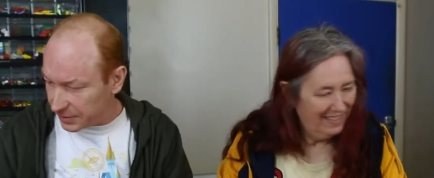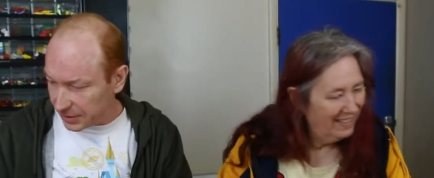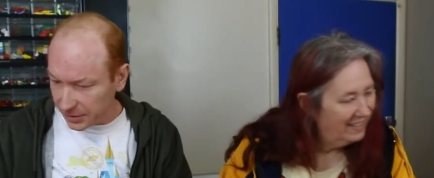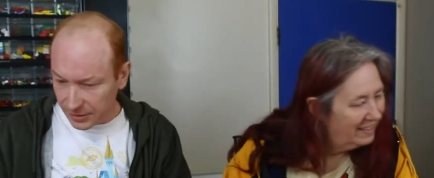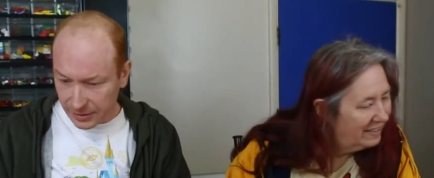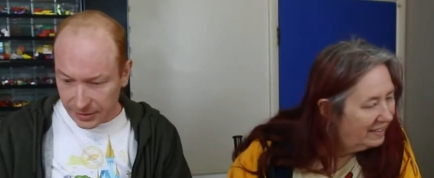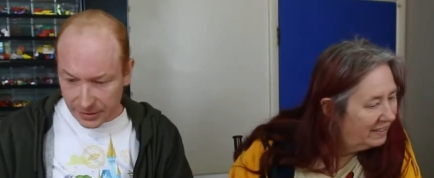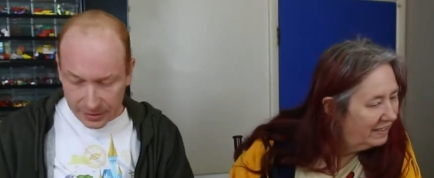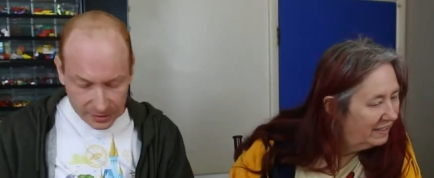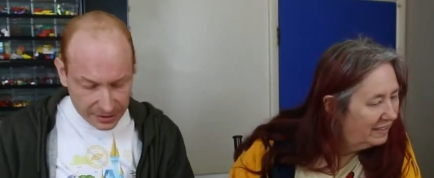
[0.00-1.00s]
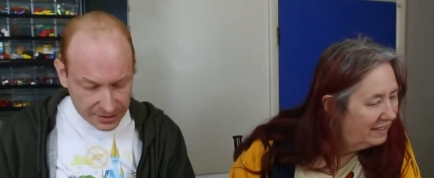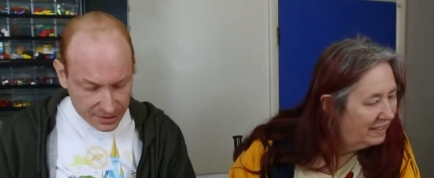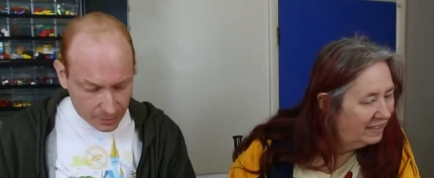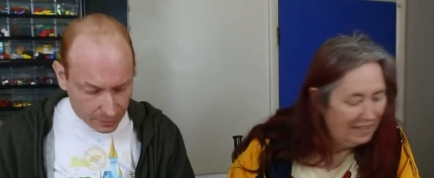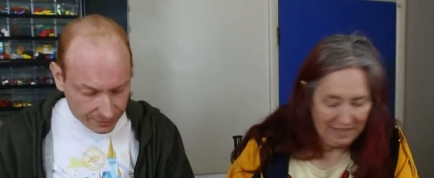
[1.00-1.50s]
Speaker 1: the list
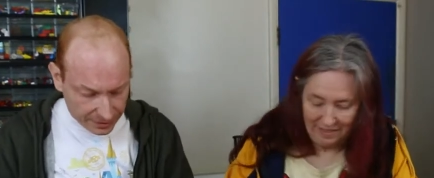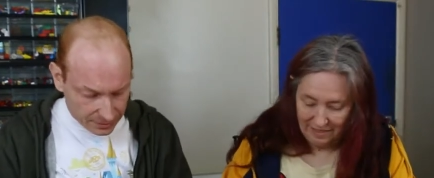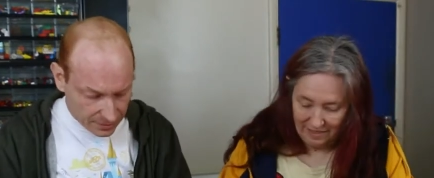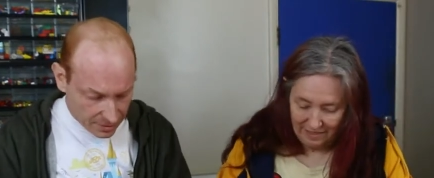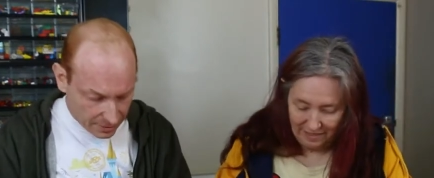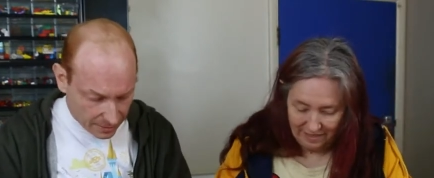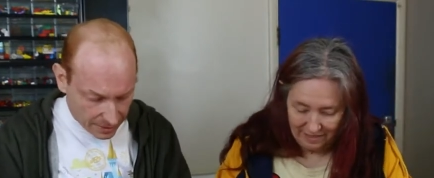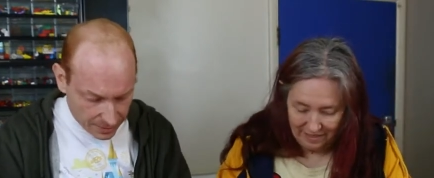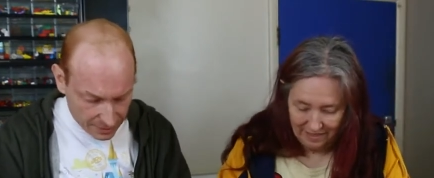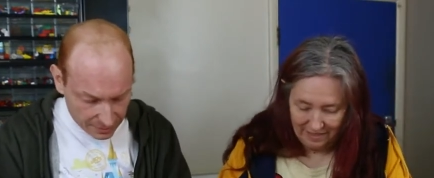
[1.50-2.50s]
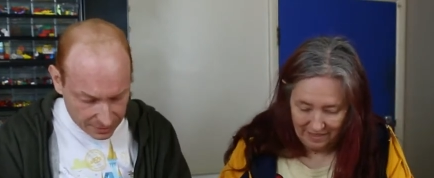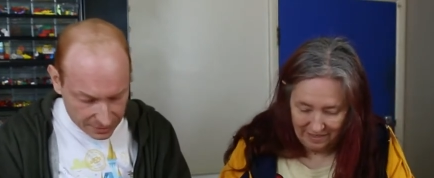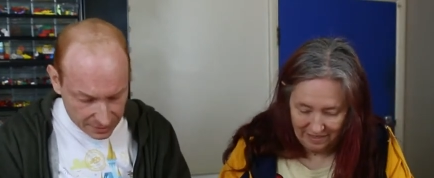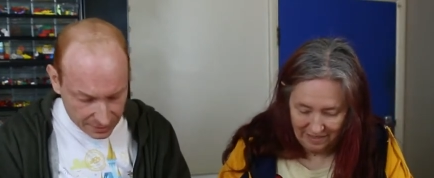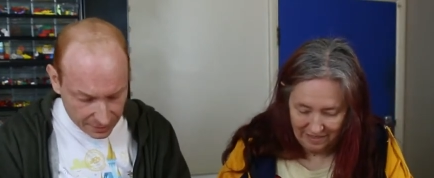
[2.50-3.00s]
that we found. So maybe there is
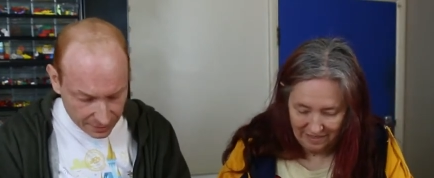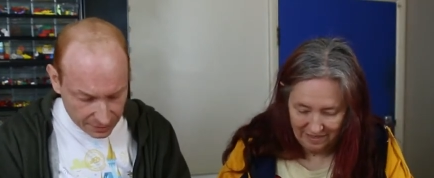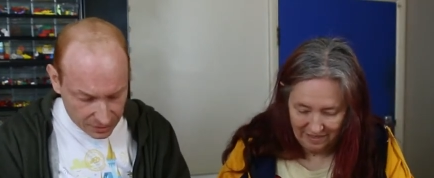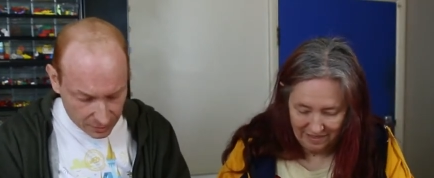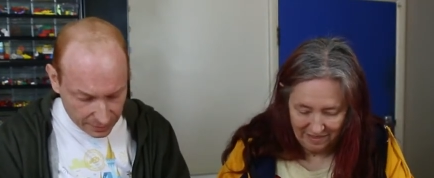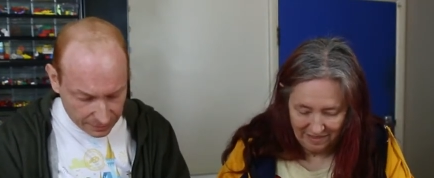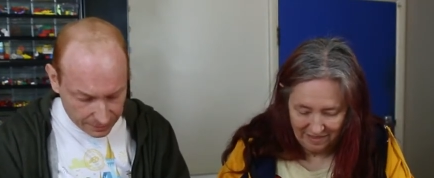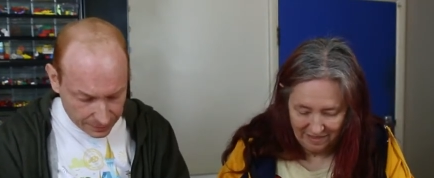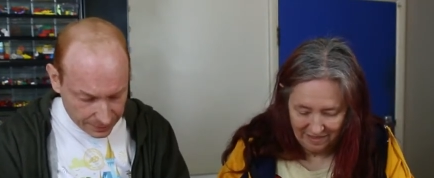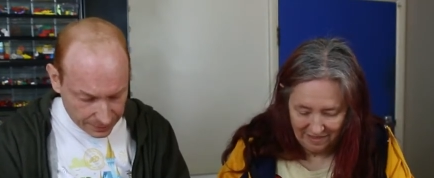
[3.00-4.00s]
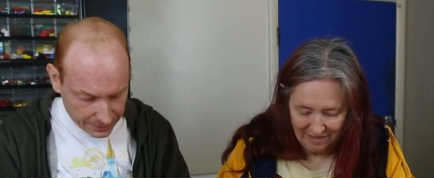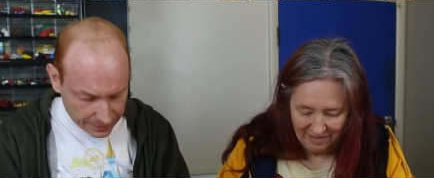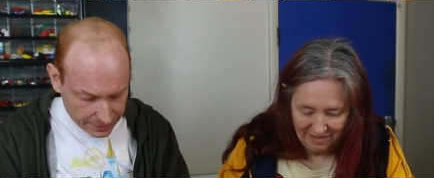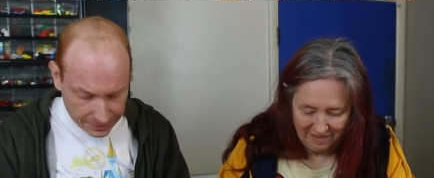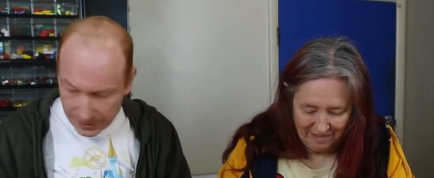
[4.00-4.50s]
nothing to it.
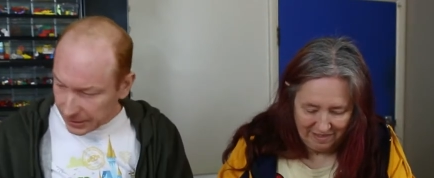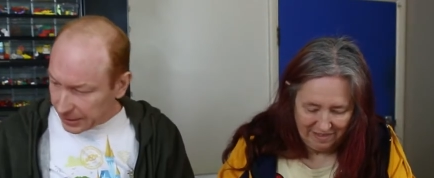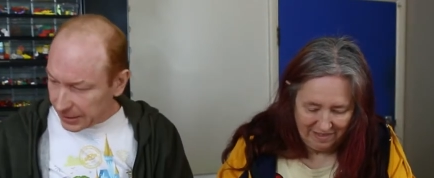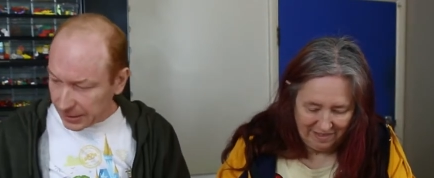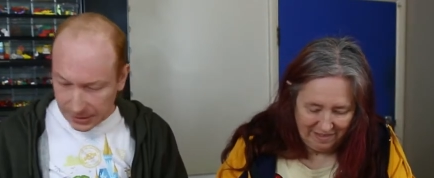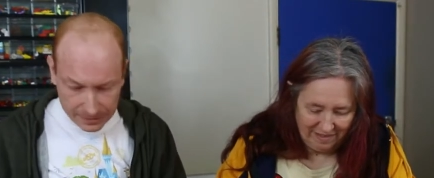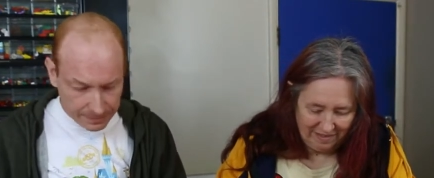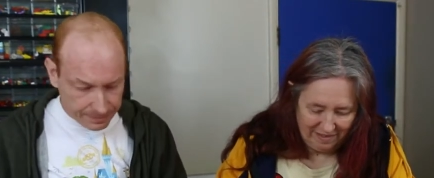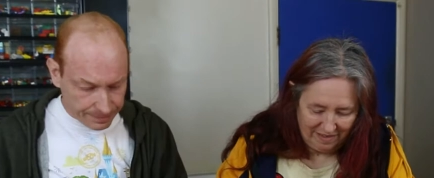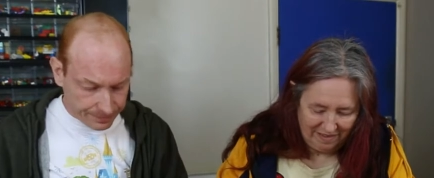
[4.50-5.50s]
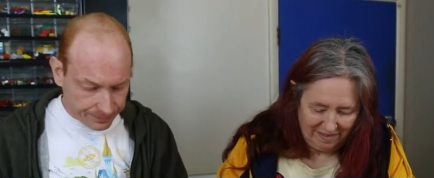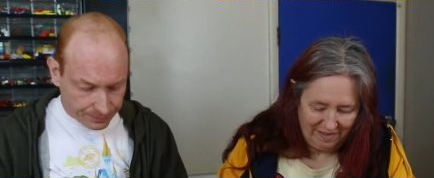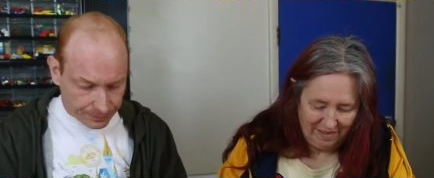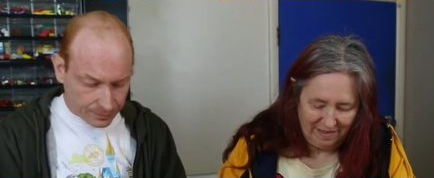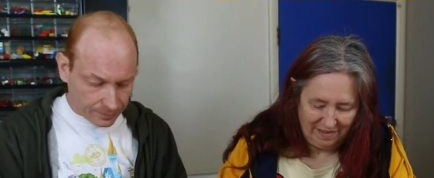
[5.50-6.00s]
Um,
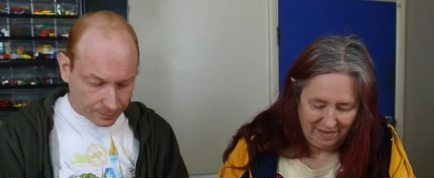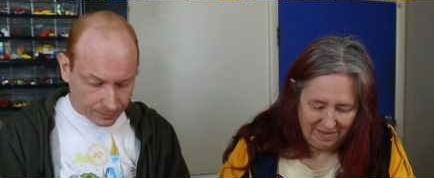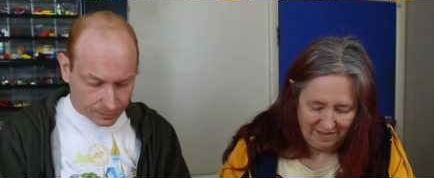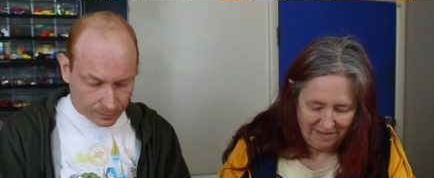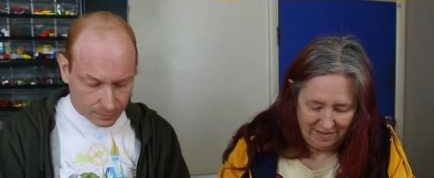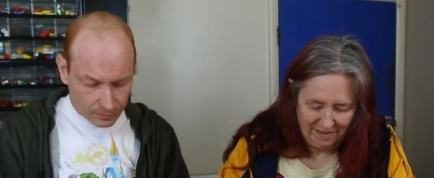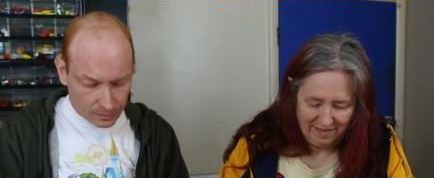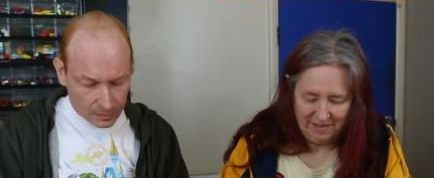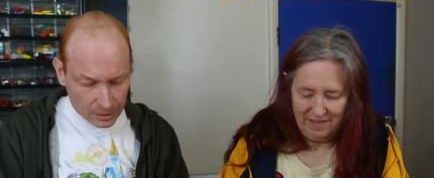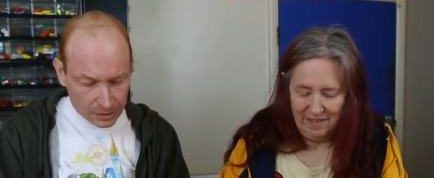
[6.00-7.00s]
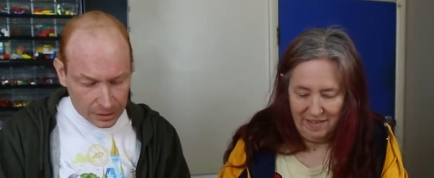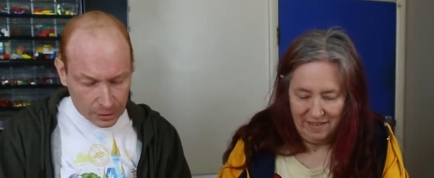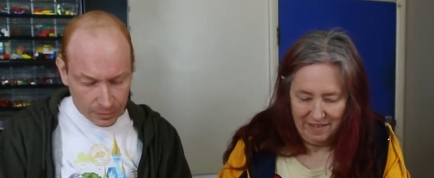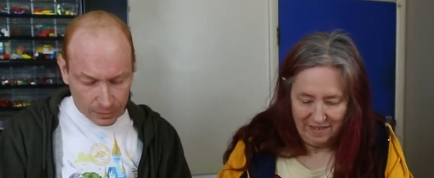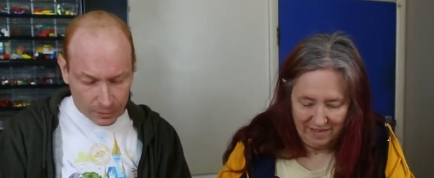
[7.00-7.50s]
I'm going to
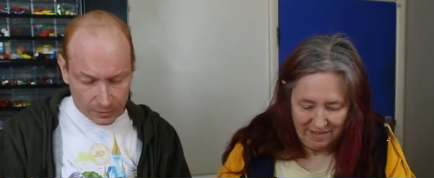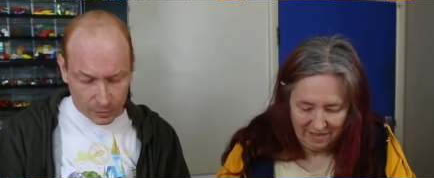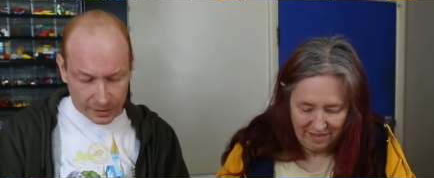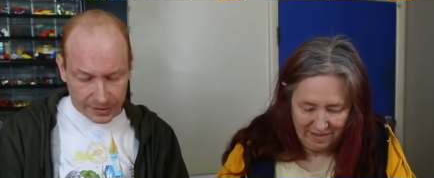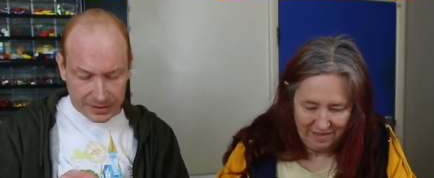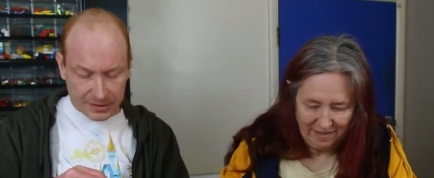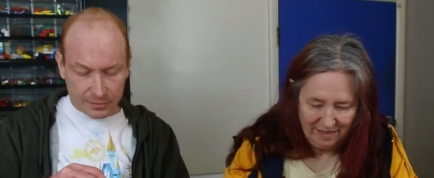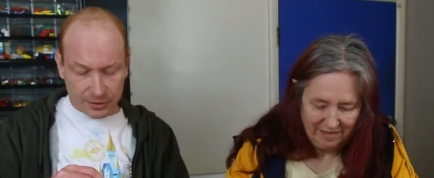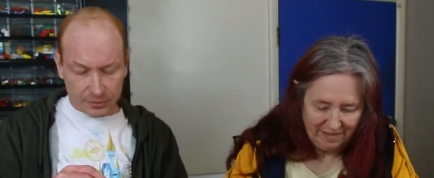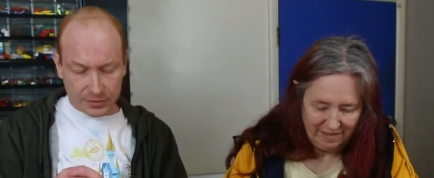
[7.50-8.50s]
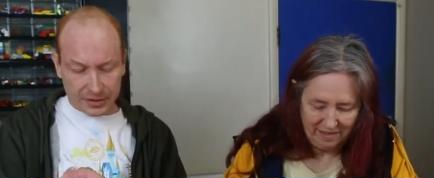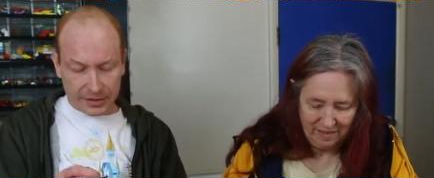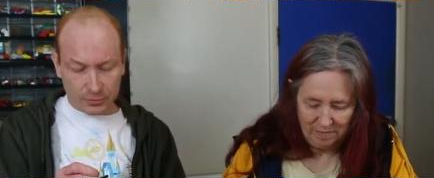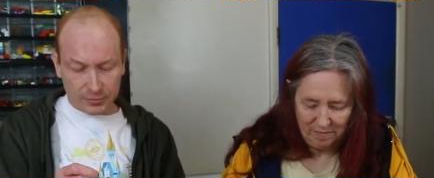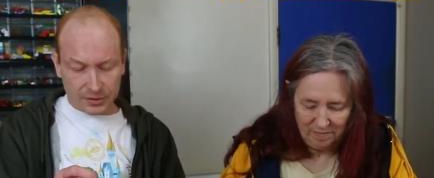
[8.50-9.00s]
open one of these as well because it
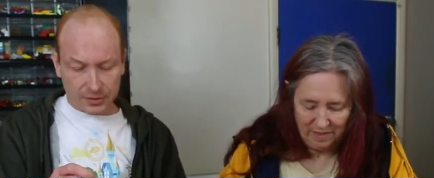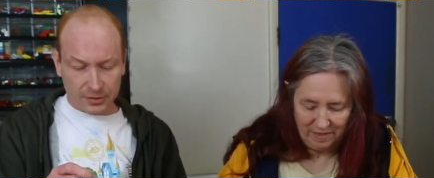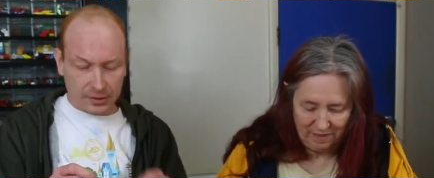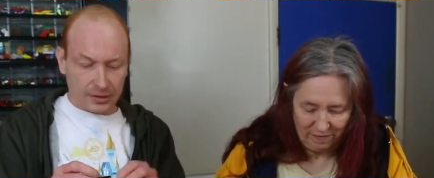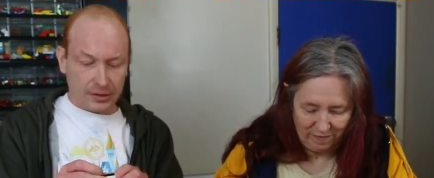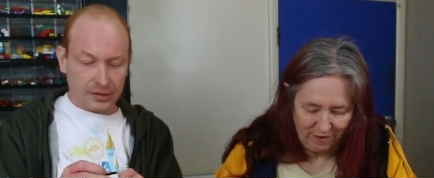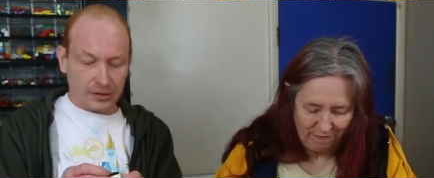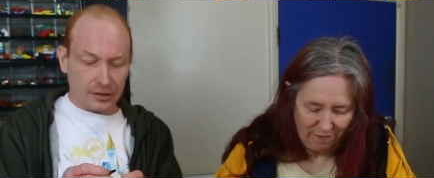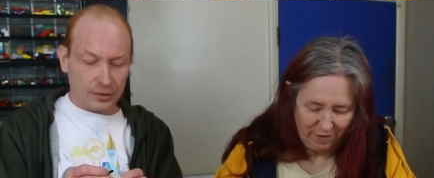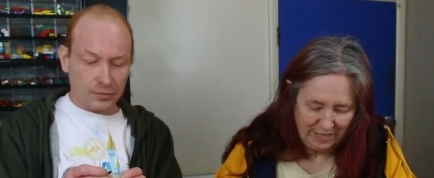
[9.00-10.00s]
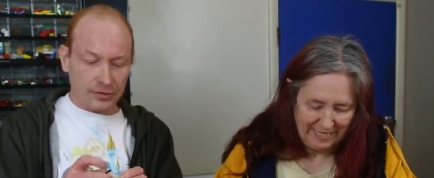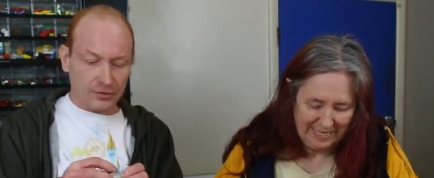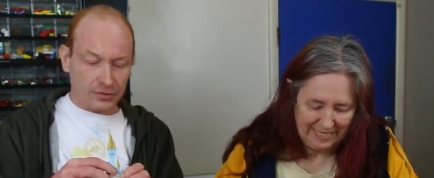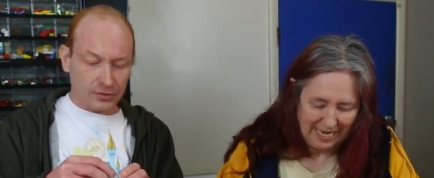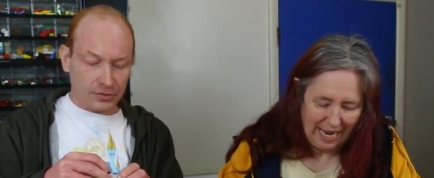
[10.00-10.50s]
helps oh, know what you've
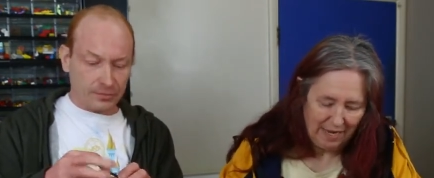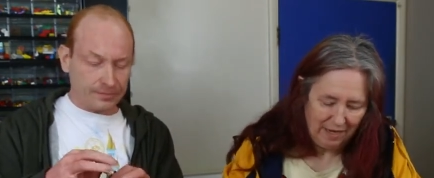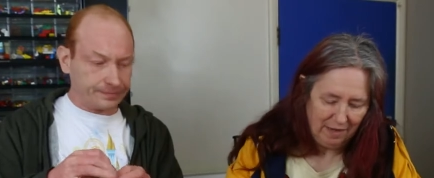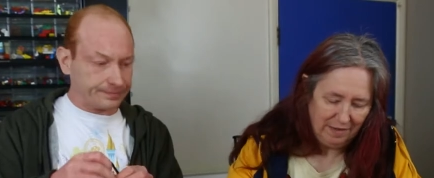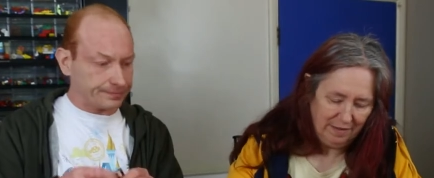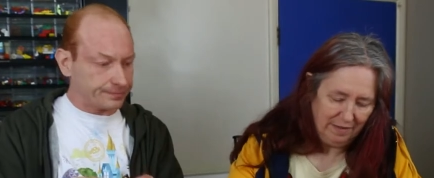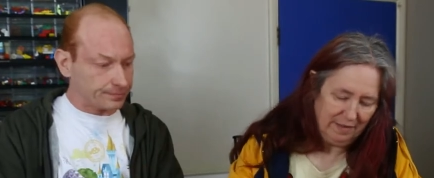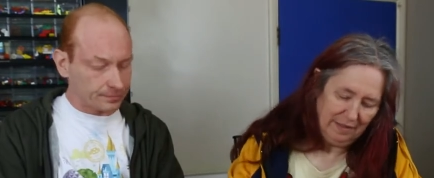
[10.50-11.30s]
got to do.